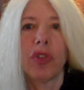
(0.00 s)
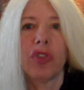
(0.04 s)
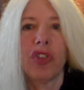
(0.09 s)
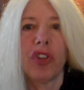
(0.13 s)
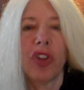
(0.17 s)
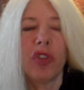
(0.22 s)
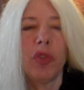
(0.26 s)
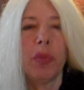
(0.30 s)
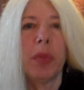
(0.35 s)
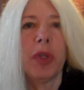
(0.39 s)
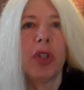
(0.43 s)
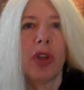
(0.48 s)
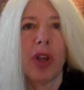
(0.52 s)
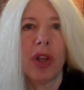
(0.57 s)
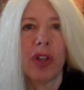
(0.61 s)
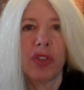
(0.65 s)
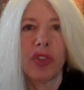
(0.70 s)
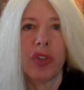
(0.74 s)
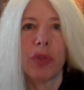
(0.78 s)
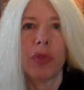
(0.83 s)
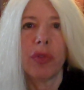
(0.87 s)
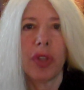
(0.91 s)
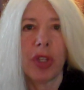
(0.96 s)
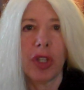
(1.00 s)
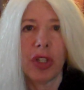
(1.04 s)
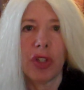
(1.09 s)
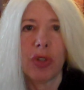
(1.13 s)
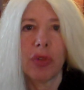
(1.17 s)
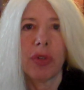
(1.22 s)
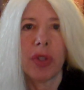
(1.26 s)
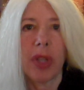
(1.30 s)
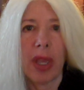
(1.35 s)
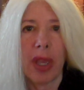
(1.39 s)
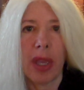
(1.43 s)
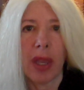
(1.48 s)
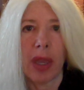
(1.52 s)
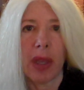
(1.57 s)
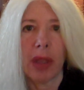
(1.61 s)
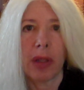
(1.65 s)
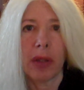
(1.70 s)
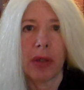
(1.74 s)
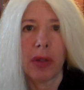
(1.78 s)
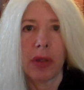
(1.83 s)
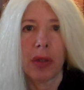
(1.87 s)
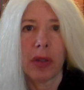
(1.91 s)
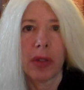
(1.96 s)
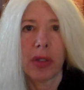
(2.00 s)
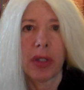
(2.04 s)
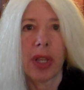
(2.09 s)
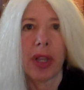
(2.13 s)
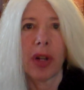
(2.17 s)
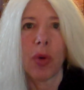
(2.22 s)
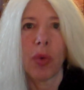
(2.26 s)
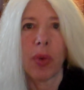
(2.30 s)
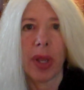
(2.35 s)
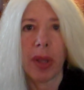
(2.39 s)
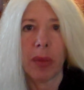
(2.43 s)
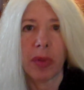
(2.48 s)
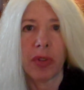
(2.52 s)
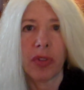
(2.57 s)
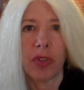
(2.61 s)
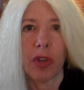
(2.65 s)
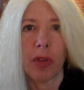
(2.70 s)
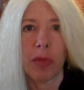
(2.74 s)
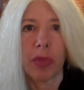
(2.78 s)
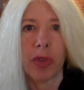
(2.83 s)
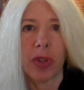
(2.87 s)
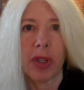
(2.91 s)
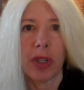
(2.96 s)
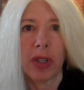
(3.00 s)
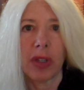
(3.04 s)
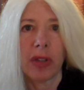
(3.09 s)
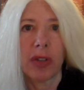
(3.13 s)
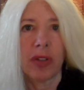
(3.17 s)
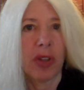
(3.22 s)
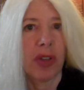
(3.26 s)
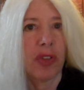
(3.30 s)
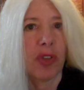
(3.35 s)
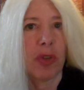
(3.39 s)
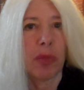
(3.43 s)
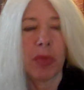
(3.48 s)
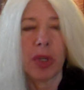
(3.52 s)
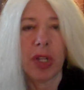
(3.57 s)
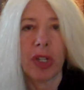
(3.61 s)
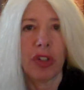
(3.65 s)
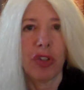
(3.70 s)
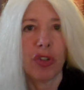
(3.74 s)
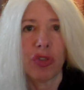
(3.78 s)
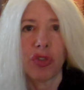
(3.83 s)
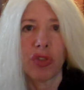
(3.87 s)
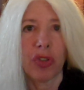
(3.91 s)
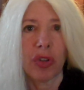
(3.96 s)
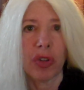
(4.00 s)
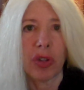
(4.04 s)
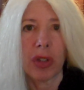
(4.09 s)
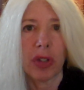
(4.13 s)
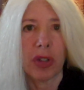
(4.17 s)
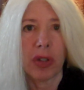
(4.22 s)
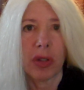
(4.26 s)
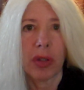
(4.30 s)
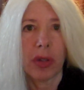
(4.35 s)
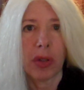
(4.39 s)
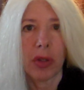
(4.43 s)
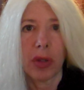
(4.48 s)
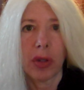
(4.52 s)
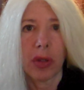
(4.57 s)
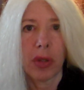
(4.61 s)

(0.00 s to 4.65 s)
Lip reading: just because you think you can get away with something doesn't mean you should.